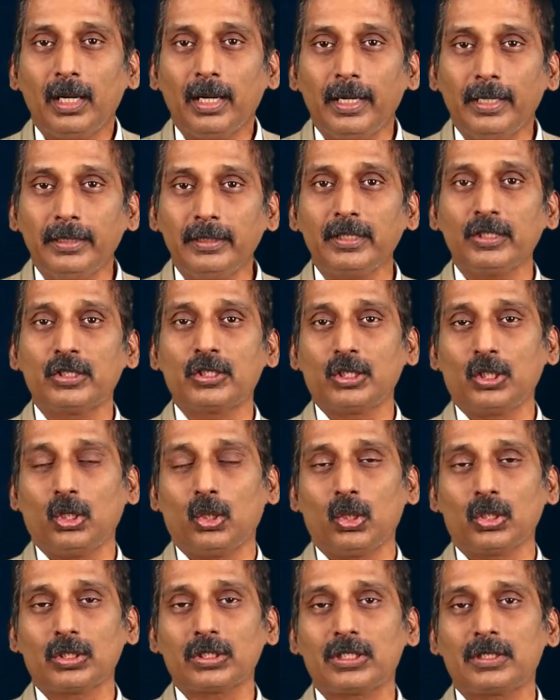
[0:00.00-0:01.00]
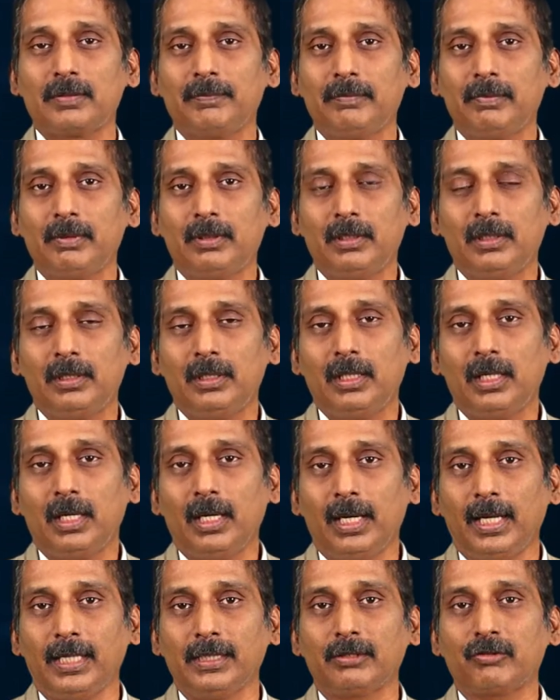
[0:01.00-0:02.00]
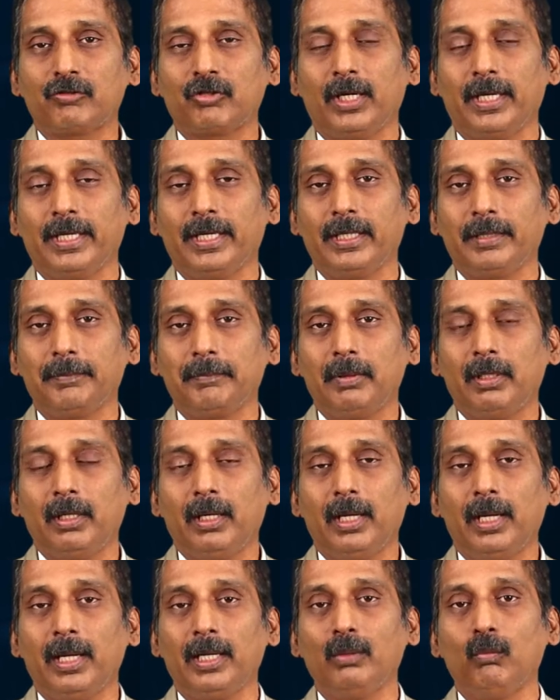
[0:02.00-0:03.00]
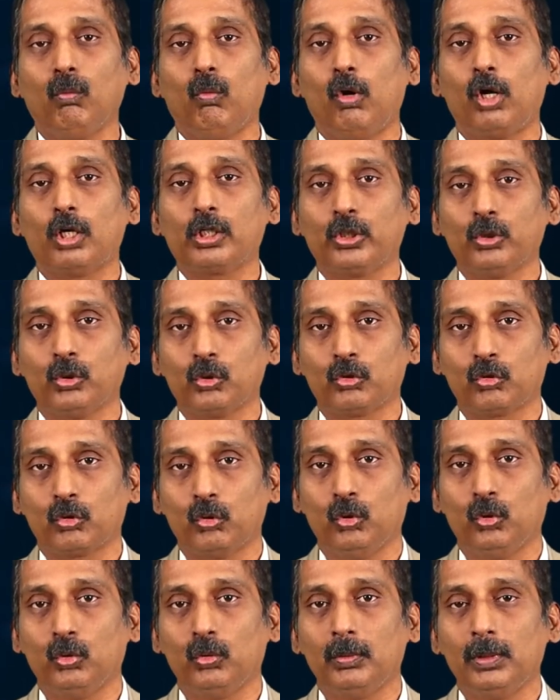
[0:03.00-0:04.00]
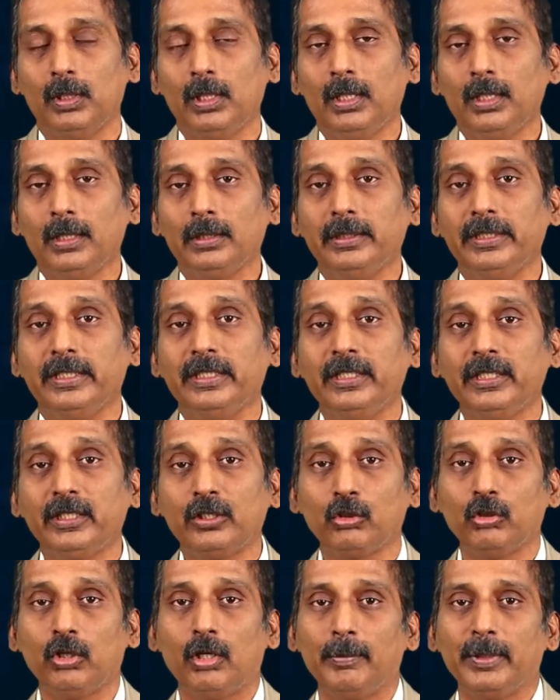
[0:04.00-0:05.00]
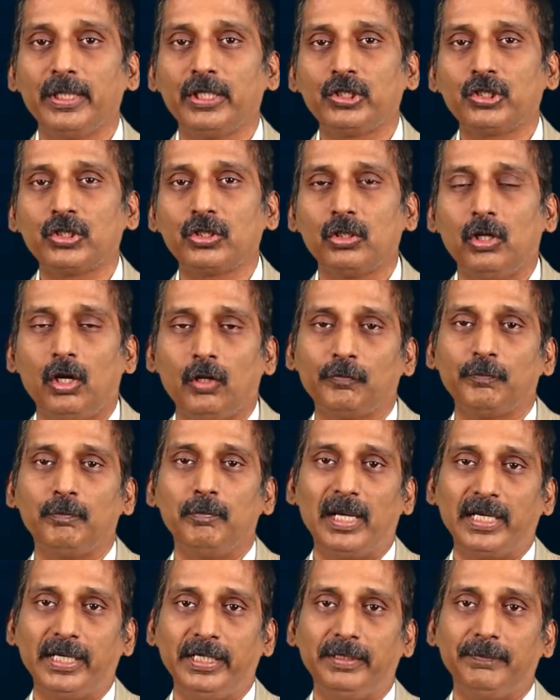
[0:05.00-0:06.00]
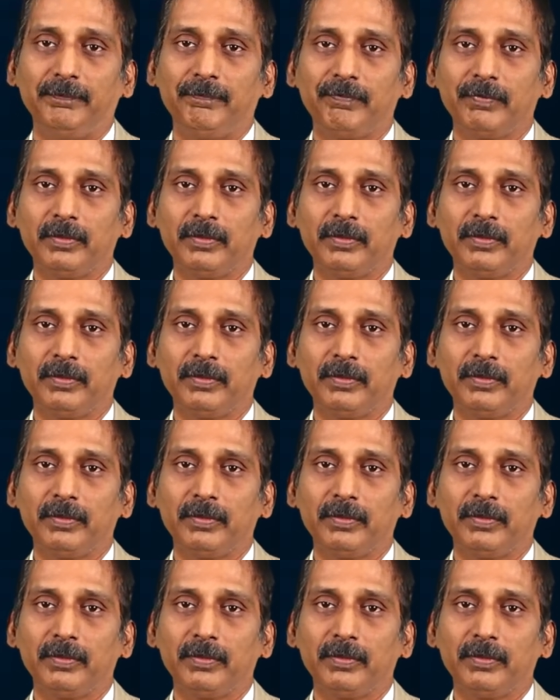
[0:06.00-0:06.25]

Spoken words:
In this course, I'll try and walk you through the economics of money,